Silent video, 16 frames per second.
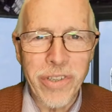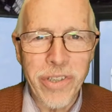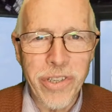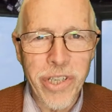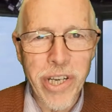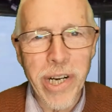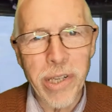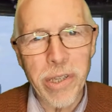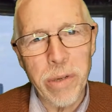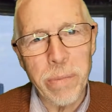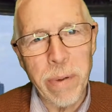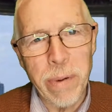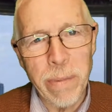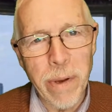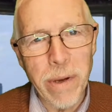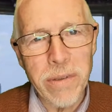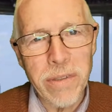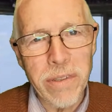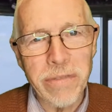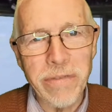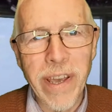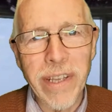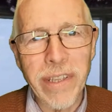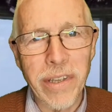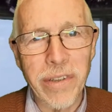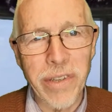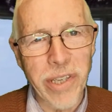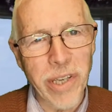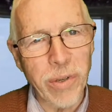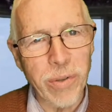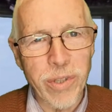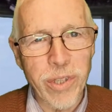the channel that promotes the fact that the
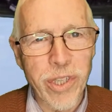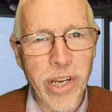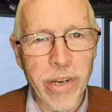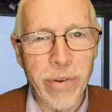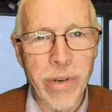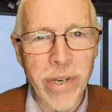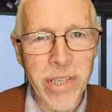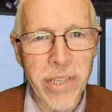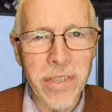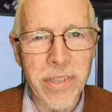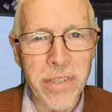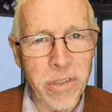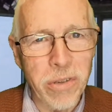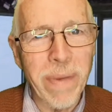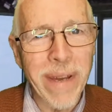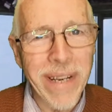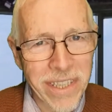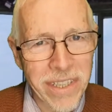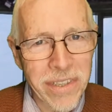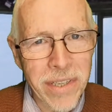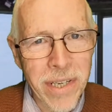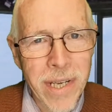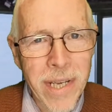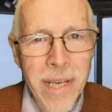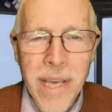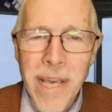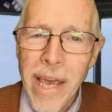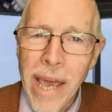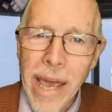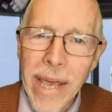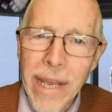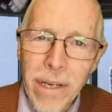older generation still matters
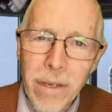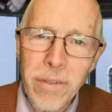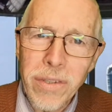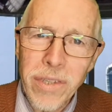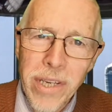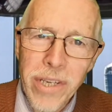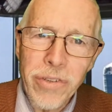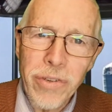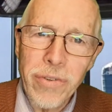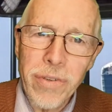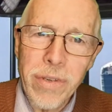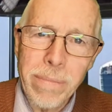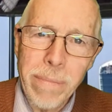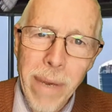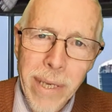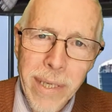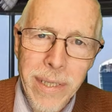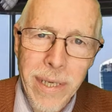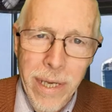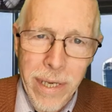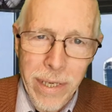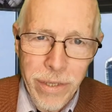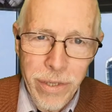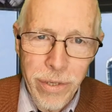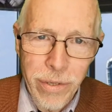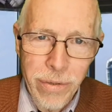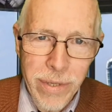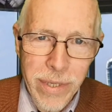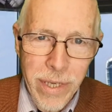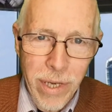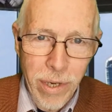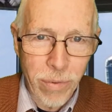and looks at issues that matter to
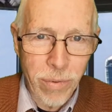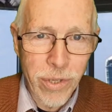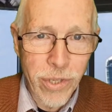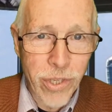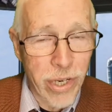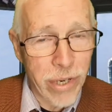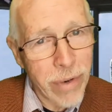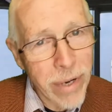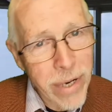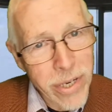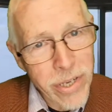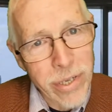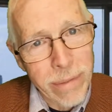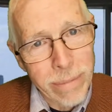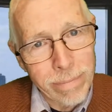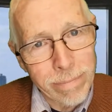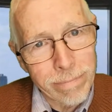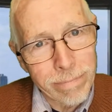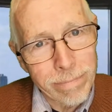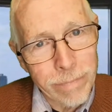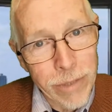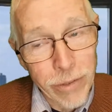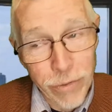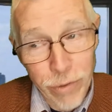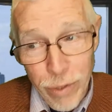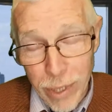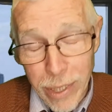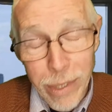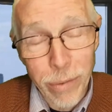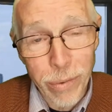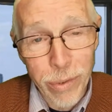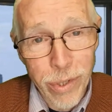the older generation. If you
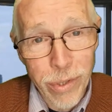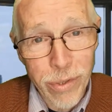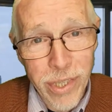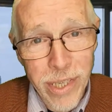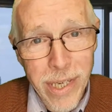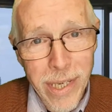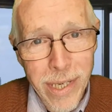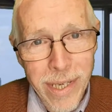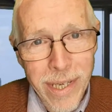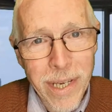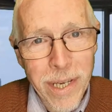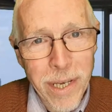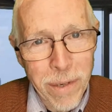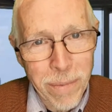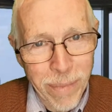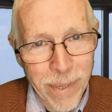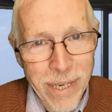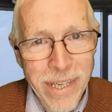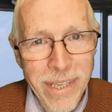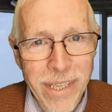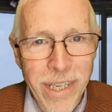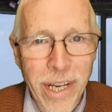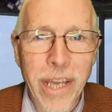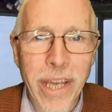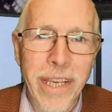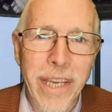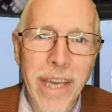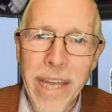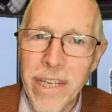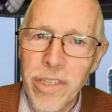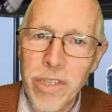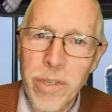like what you see, please like
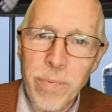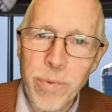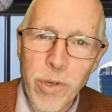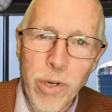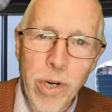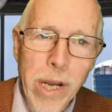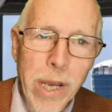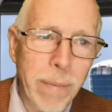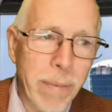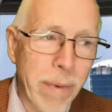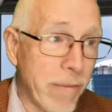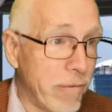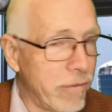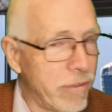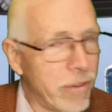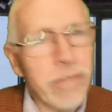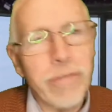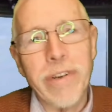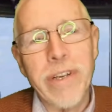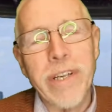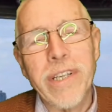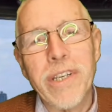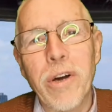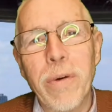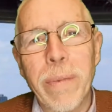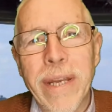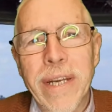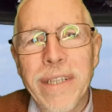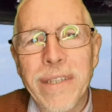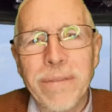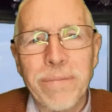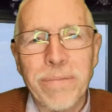and subscribe and feel free to
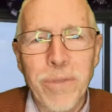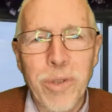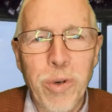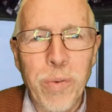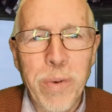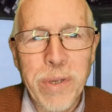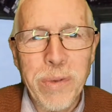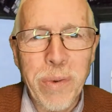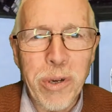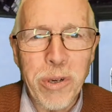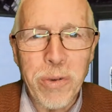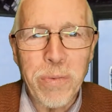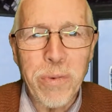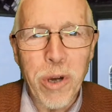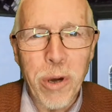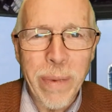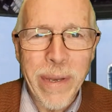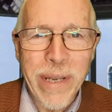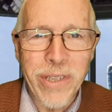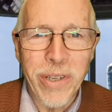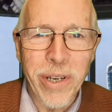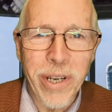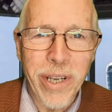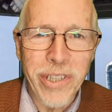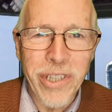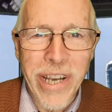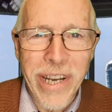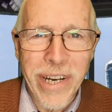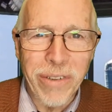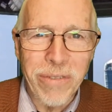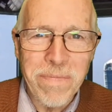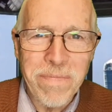comment. We always welcome comments on our
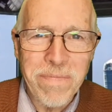channel.